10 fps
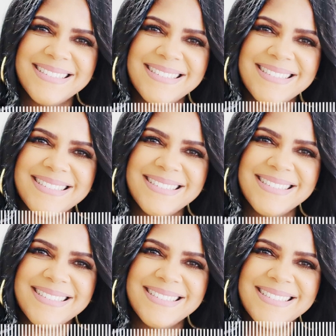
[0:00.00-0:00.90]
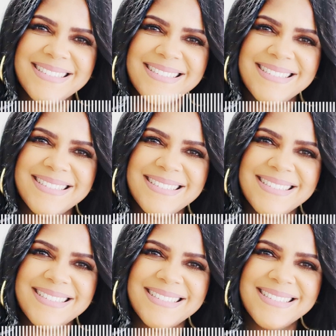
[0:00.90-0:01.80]
uh, feeling
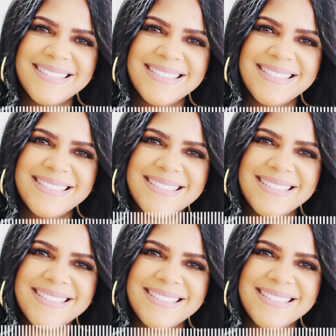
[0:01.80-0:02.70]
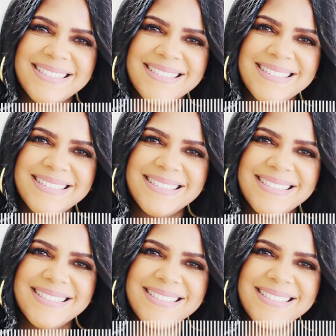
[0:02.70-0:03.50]
of I'm going to lose everything.